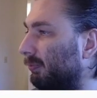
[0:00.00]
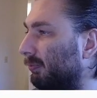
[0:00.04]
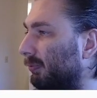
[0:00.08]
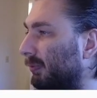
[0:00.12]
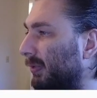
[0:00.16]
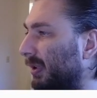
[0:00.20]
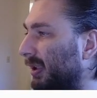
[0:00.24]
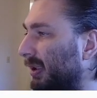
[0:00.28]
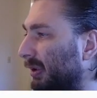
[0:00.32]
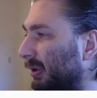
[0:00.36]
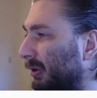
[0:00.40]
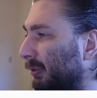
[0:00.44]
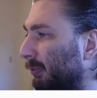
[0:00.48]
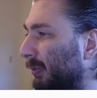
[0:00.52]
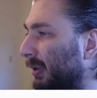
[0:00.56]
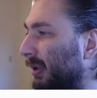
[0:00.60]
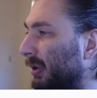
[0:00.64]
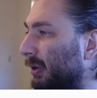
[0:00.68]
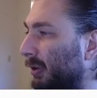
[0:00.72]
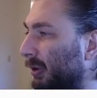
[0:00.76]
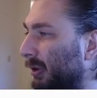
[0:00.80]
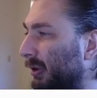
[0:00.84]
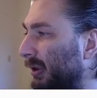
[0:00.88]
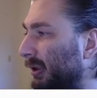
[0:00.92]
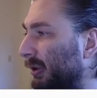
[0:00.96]
Here we
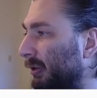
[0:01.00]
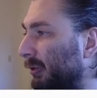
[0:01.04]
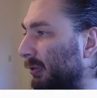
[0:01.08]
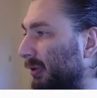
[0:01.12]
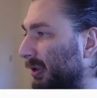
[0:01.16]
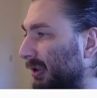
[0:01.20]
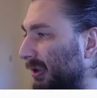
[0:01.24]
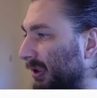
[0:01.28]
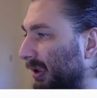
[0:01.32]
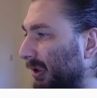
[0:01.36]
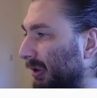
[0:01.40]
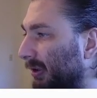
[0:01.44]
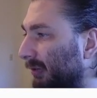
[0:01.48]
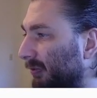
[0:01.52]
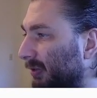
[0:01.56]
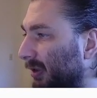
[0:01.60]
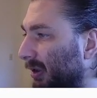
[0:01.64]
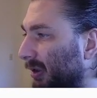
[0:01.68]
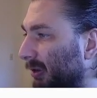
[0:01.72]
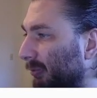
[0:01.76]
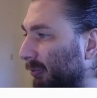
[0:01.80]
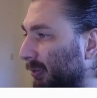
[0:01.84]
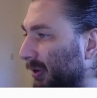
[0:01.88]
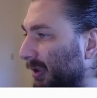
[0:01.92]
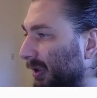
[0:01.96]
could use
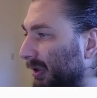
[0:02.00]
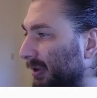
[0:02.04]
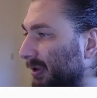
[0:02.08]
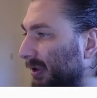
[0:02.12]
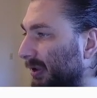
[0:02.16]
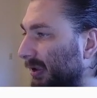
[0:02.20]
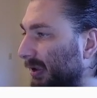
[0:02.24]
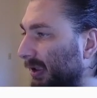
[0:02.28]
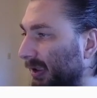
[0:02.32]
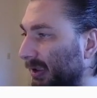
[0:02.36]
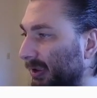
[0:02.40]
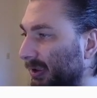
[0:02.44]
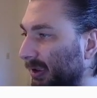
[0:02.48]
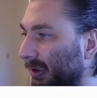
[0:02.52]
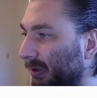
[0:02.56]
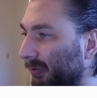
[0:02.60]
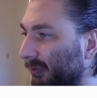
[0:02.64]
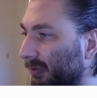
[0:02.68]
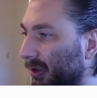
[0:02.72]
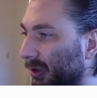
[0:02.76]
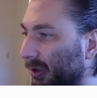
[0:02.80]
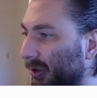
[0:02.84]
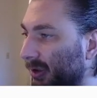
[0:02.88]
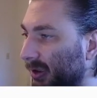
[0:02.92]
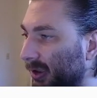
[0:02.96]
self.position and
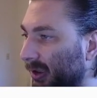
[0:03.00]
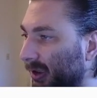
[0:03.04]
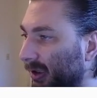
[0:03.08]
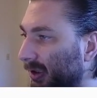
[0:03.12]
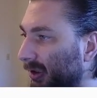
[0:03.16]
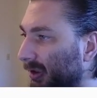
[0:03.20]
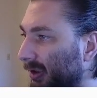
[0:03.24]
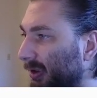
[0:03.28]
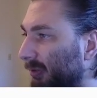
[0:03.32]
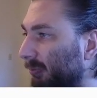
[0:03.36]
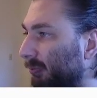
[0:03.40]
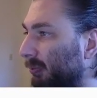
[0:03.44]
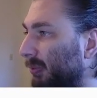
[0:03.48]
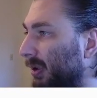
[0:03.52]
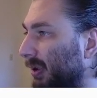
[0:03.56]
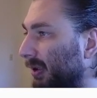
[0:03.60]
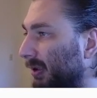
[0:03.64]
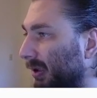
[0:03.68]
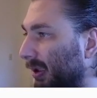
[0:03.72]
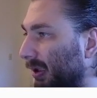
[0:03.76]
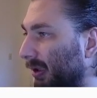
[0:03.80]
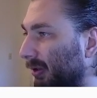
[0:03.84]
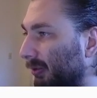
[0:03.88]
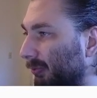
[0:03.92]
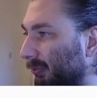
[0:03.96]
self.size,
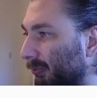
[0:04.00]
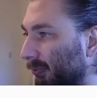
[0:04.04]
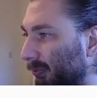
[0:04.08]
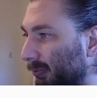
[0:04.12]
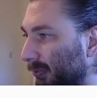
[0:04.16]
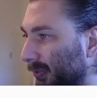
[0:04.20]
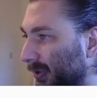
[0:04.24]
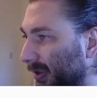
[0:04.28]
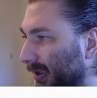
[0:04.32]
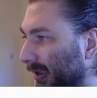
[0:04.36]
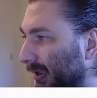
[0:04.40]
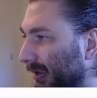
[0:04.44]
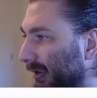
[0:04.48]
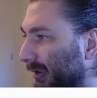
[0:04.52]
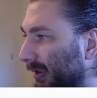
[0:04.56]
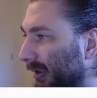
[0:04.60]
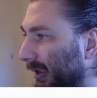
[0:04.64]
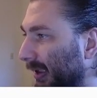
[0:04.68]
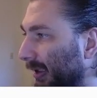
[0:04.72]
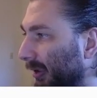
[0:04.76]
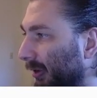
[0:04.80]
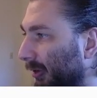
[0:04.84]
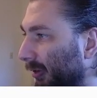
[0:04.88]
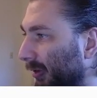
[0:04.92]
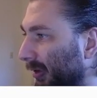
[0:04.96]
but since
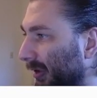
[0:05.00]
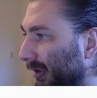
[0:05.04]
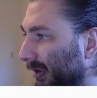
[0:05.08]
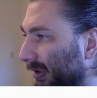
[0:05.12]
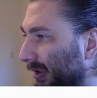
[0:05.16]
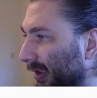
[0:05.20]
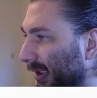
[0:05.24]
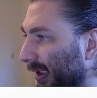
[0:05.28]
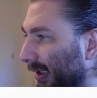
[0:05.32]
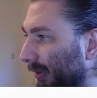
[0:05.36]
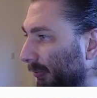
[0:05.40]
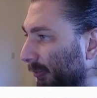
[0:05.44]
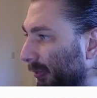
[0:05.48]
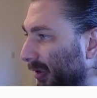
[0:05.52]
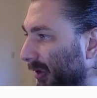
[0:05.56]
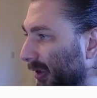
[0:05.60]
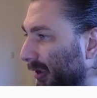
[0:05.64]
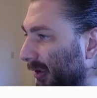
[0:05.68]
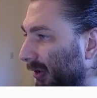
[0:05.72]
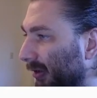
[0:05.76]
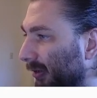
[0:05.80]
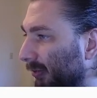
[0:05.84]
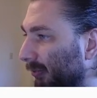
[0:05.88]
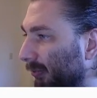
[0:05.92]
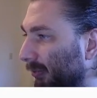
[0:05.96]
they are the same
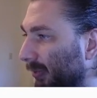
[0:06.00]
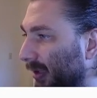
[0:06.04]
thing,